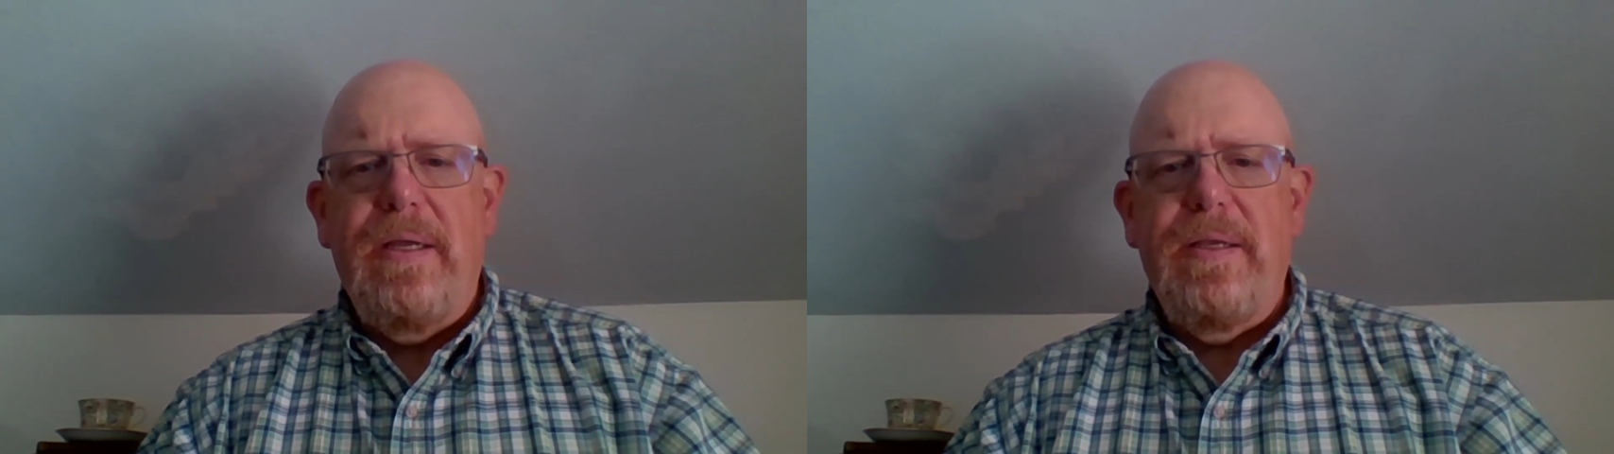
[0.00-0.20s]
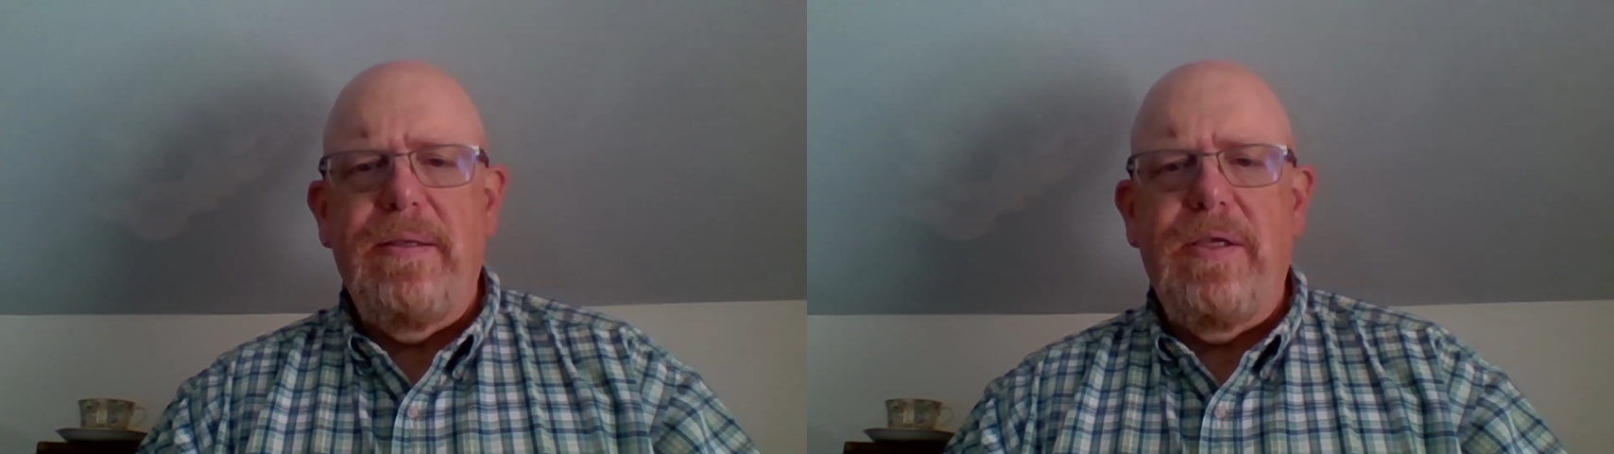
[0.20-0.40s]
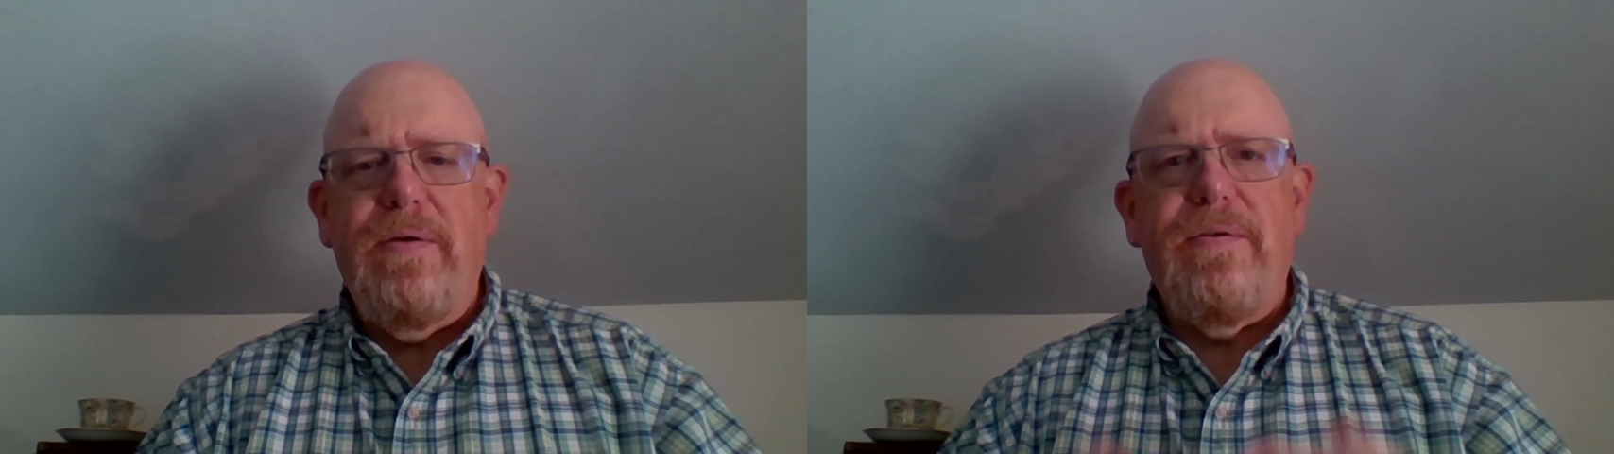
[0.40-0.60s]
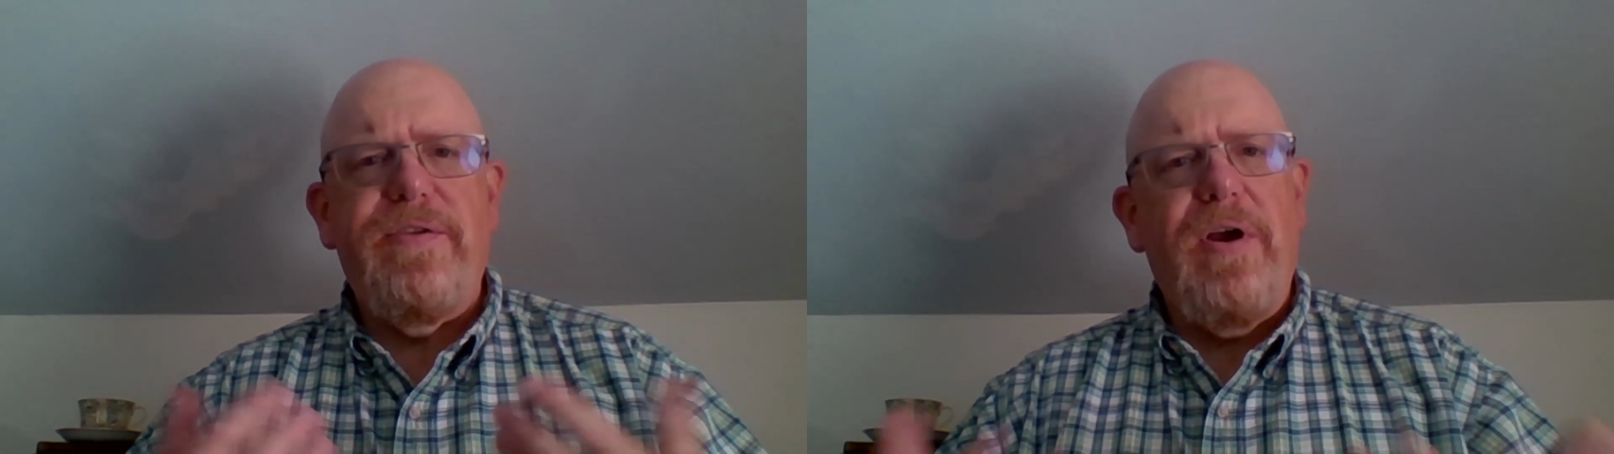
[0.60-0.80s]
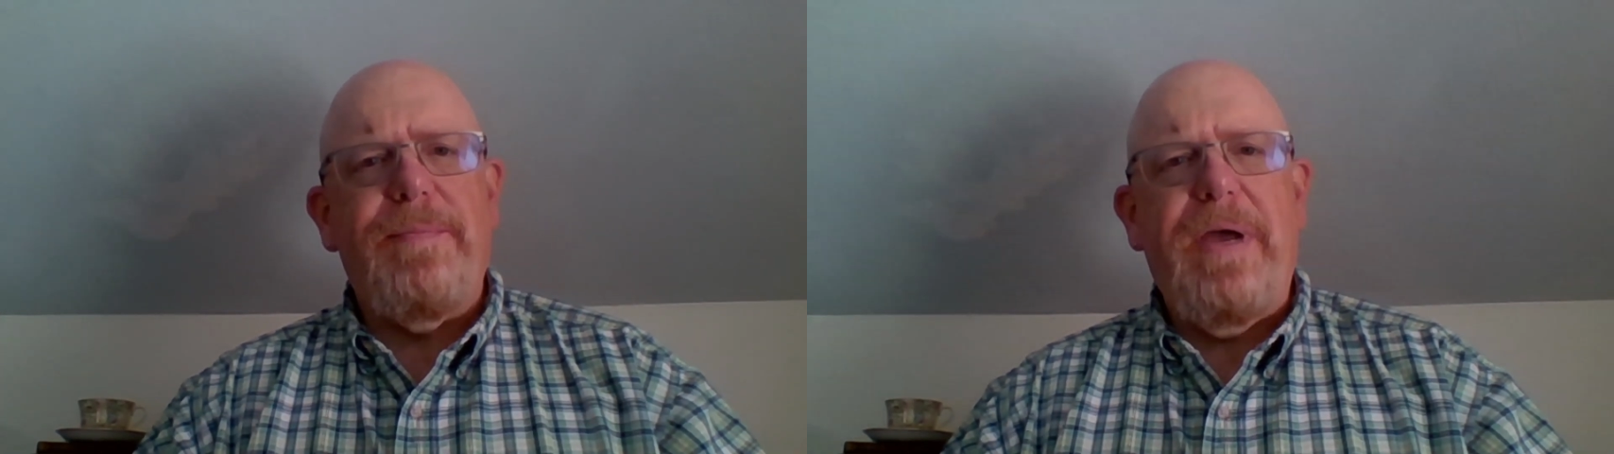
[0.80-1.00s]
You
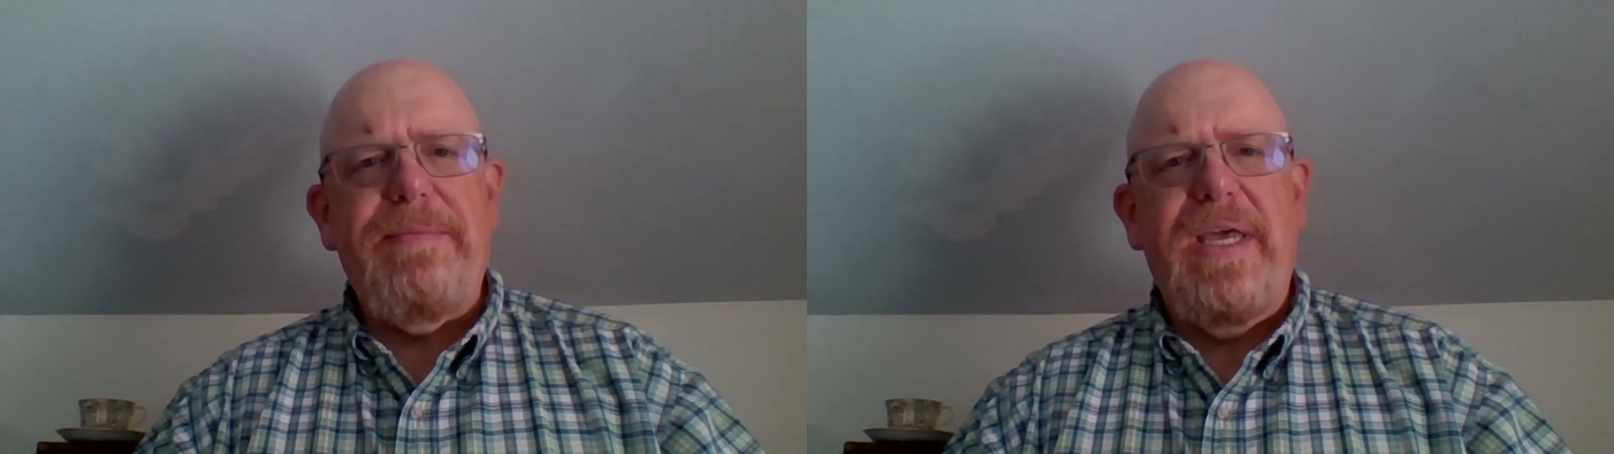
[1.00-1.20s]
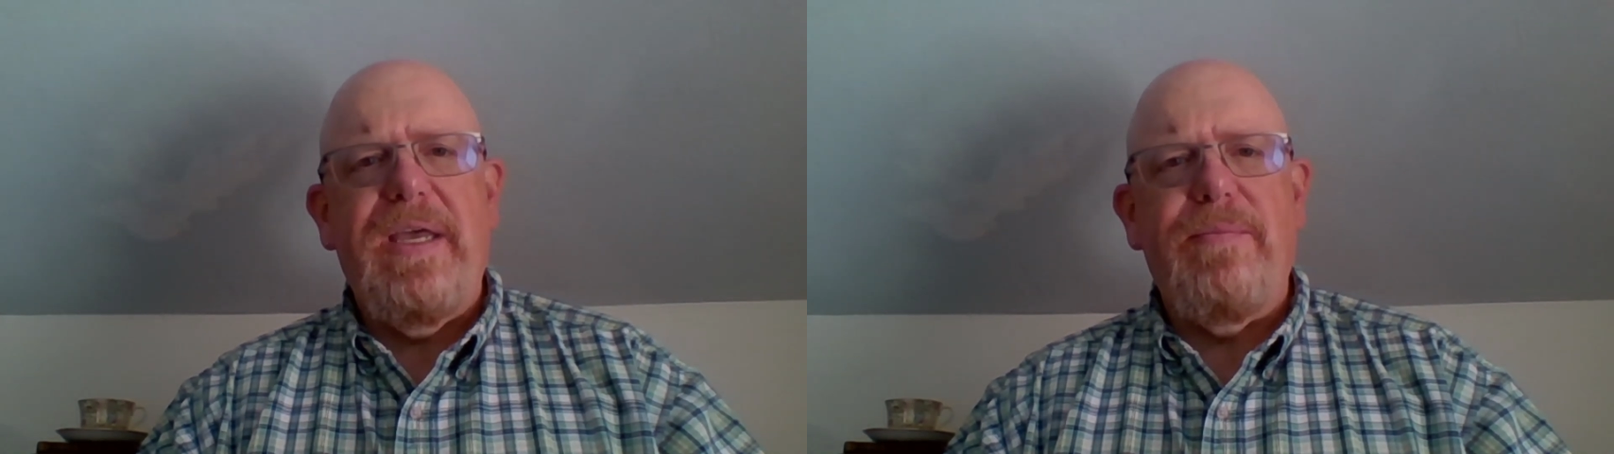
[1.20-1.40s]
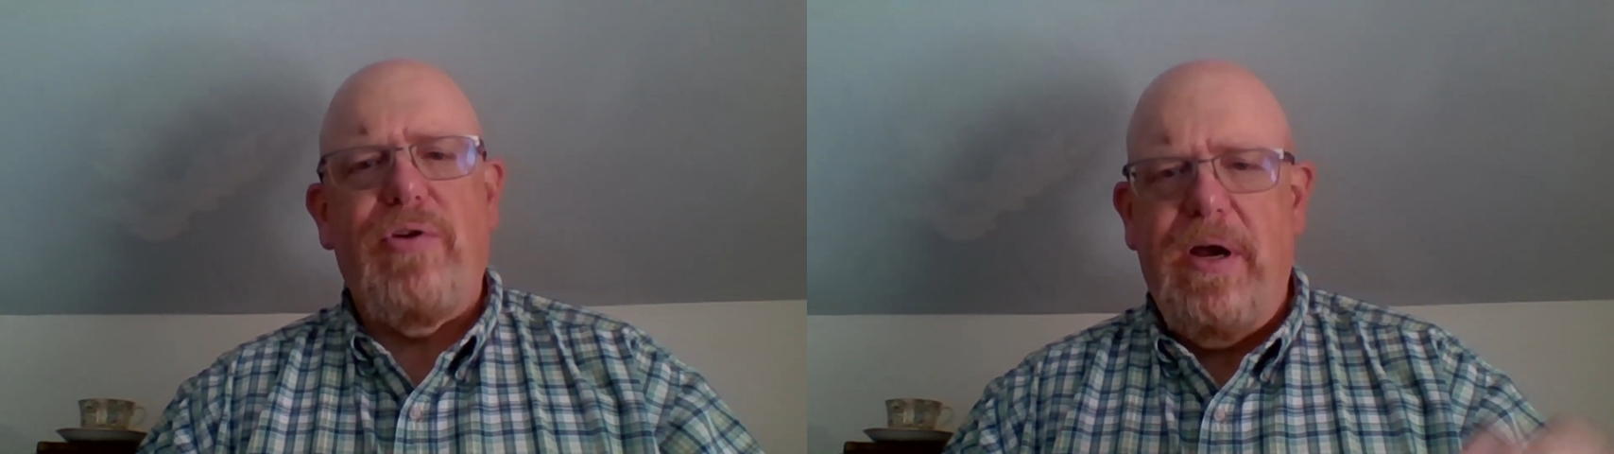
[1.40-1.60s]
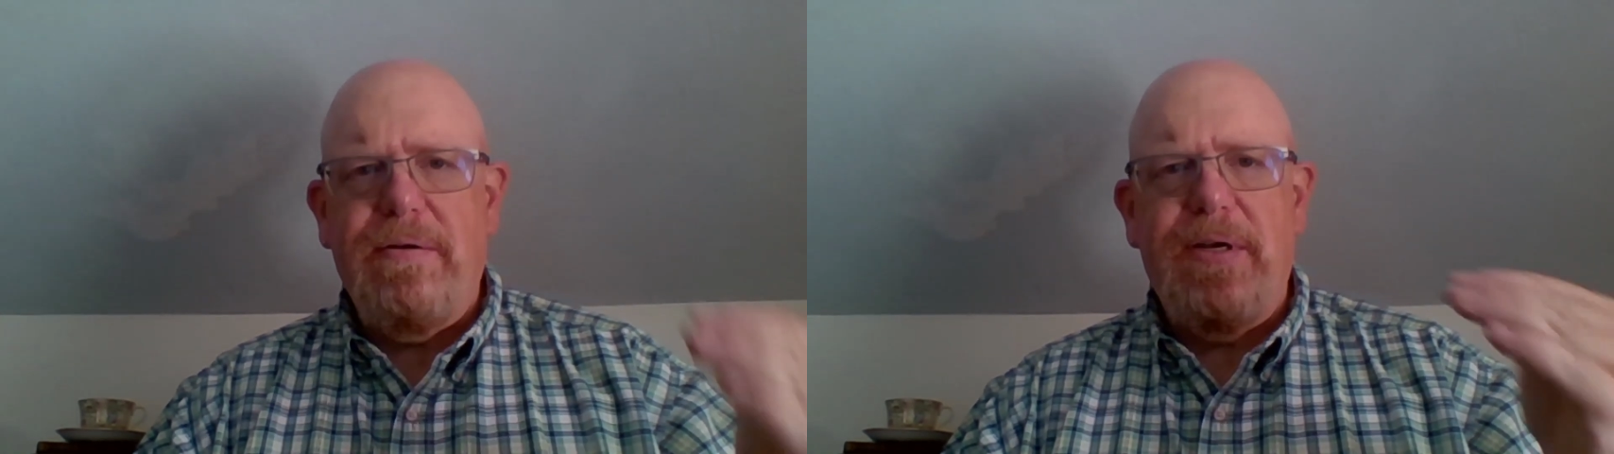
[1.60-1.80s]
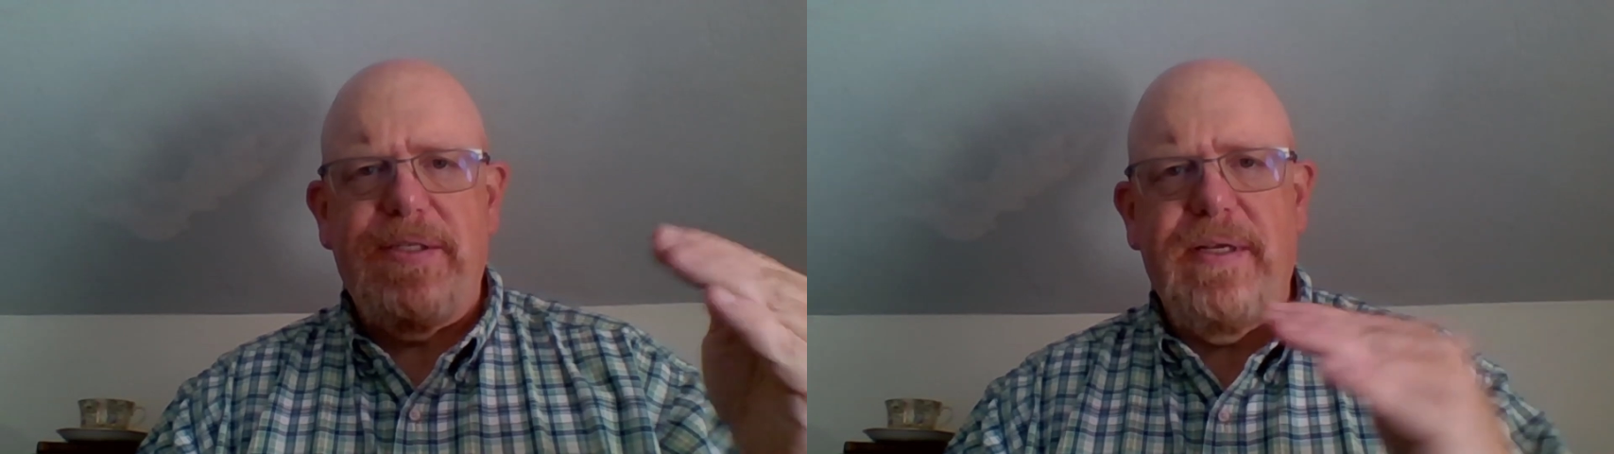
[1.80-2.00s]
start by making progress